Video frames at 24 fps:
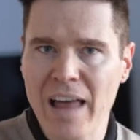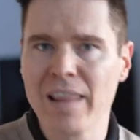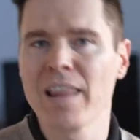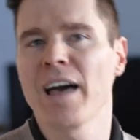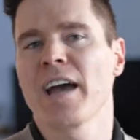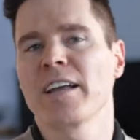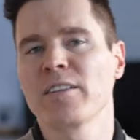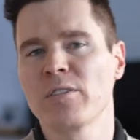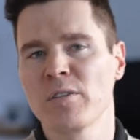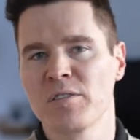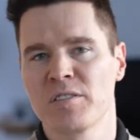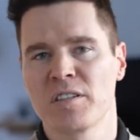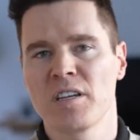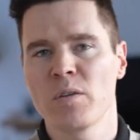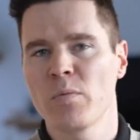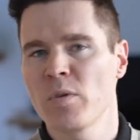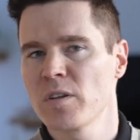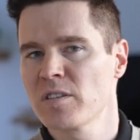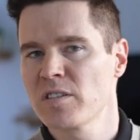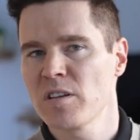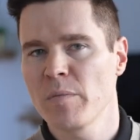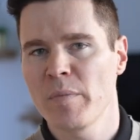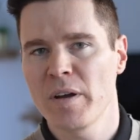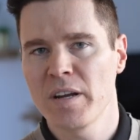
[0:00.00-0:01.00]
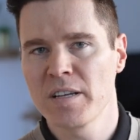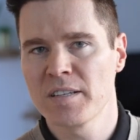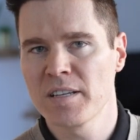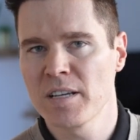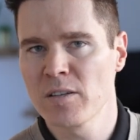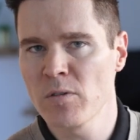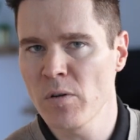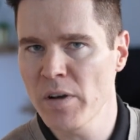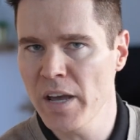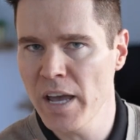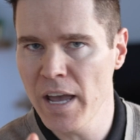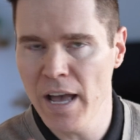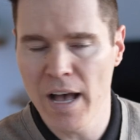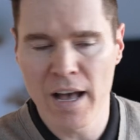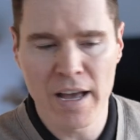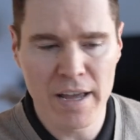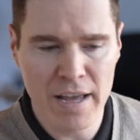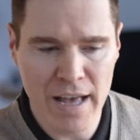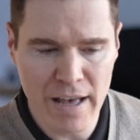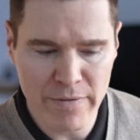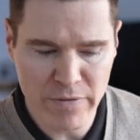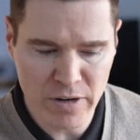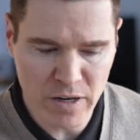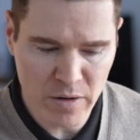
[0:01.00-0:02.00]
like to see when somebody says, okay,
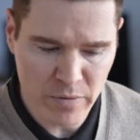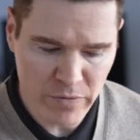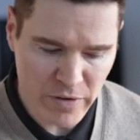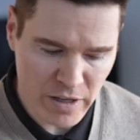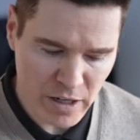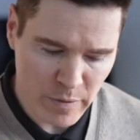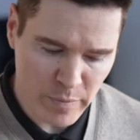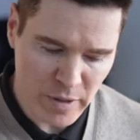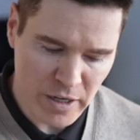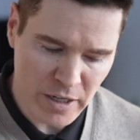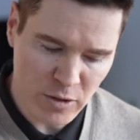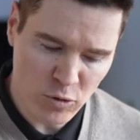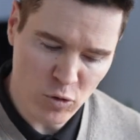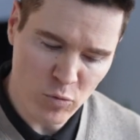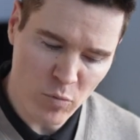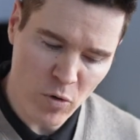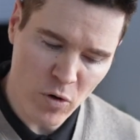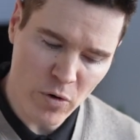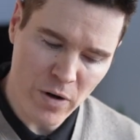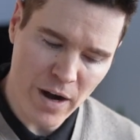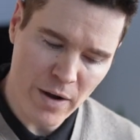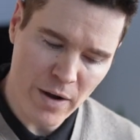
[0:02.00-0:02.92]
I have an availability tomorrow